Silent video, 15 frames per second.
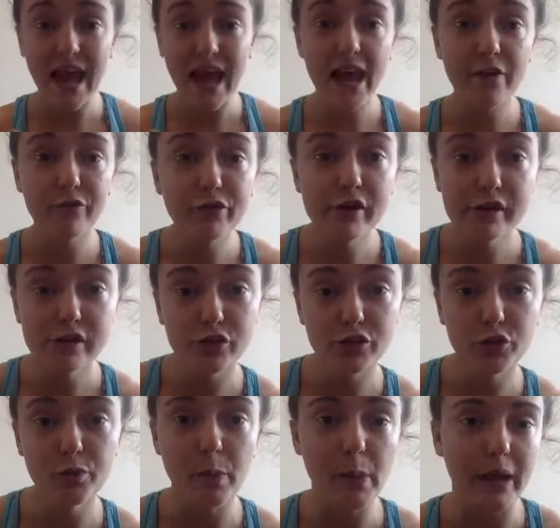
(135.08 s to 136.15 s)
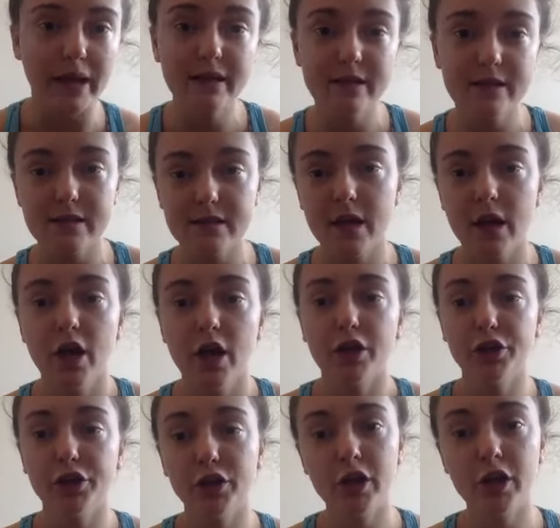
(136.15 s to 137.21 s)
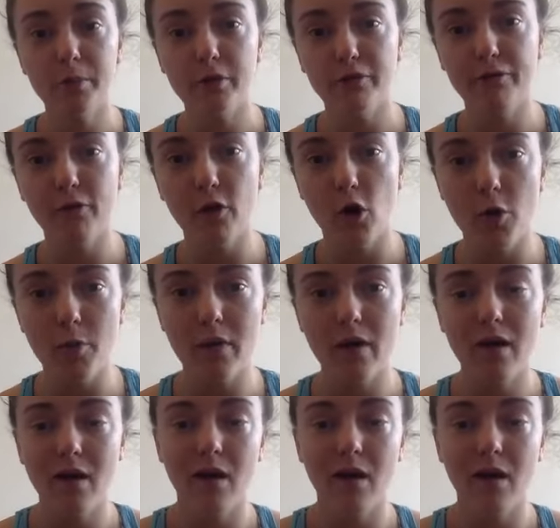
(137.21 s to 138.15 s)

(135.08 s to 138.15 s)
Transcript: every two minutes, you're going to perform